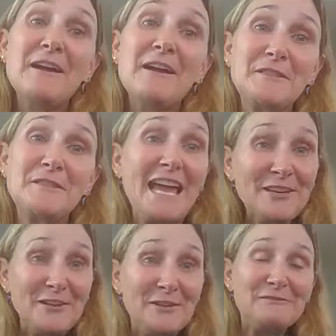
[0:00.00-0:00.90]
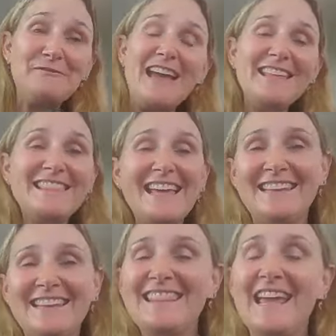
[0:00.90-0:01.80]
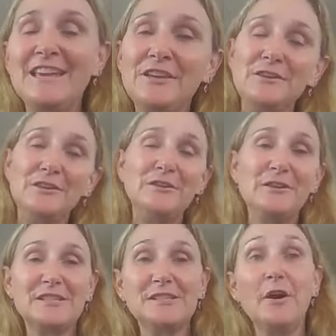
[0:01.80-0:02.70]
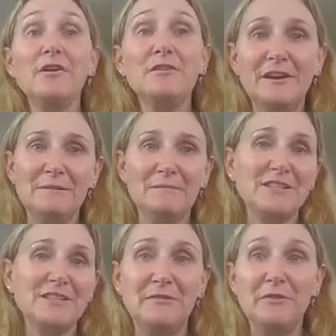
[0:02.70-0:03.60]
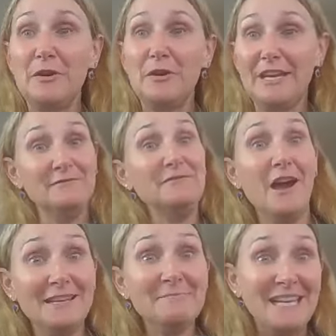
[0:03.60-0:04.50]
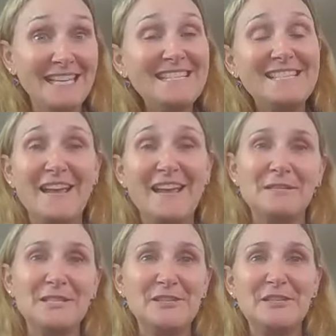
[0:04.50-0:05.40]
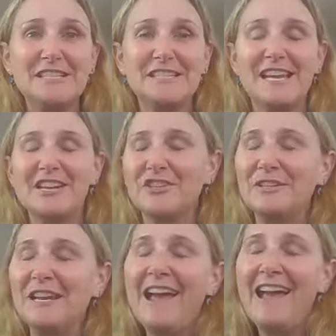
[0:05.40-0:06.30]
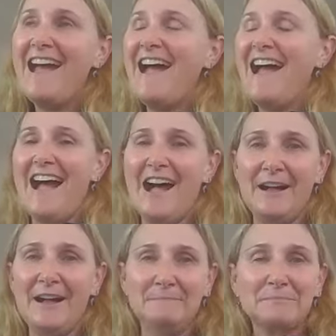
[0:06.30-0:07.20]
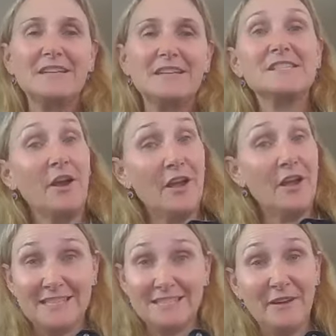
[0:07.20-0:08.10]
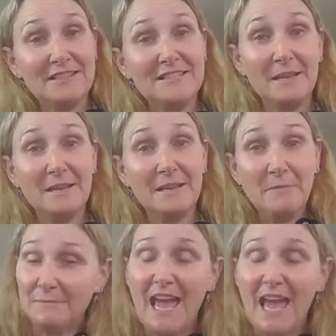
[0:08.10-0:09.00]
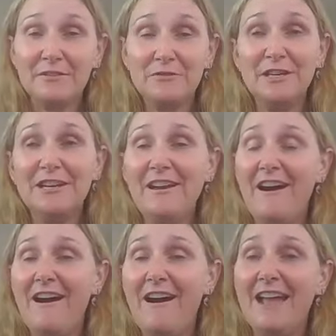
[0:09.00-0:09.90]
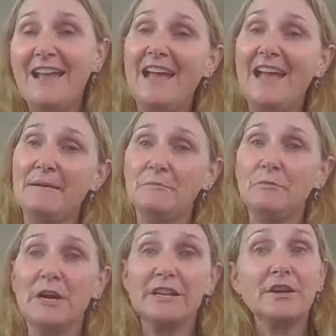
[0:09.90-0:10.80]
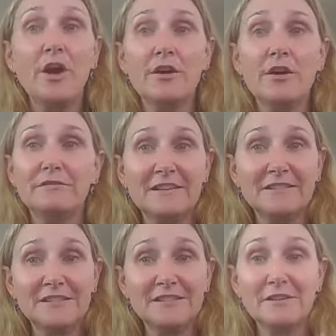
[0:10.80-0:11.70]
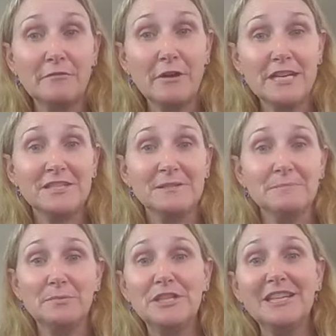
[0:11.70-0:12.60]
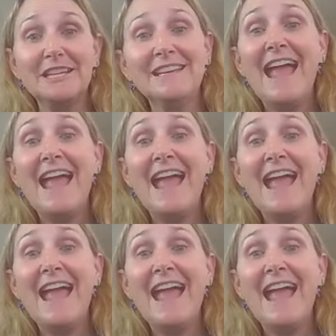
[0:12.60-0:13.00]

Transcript: well, thank you, Faith, and thank you so very much for inviting me to come and do this session. So as Faith said, my name's Catherine. I am one of the co-founders of Rageism Beauty,